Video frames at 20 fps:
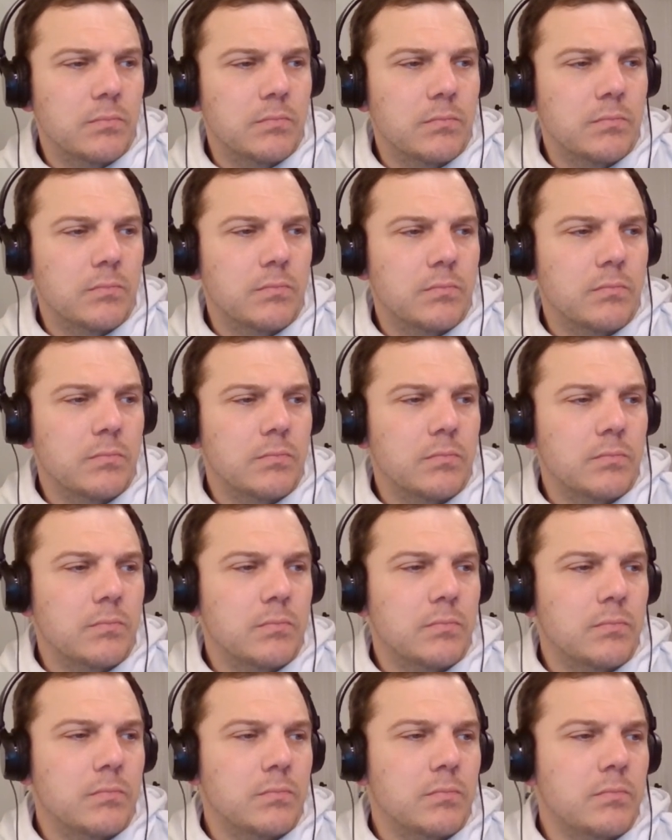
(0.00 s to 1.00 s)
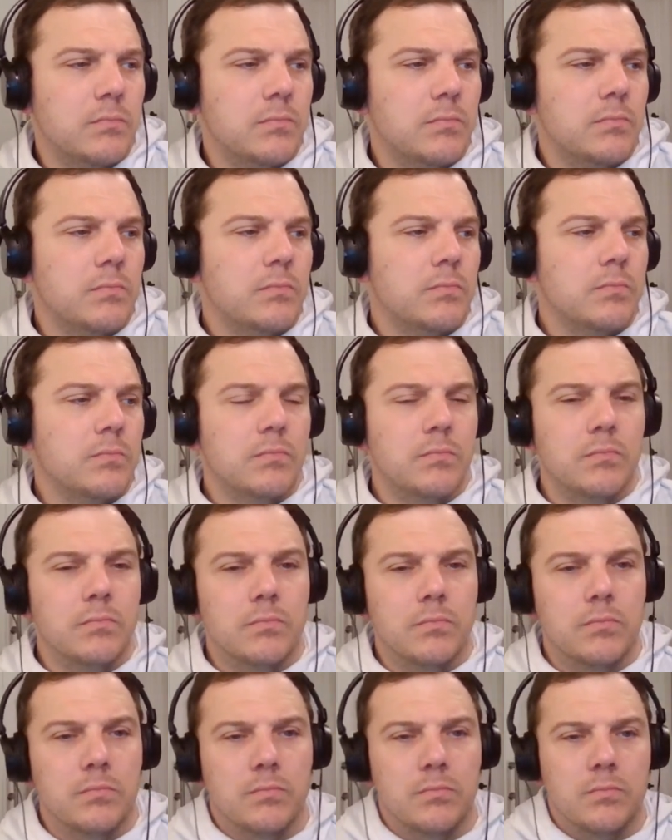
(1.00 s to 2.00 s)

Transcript: The person shown says nothing.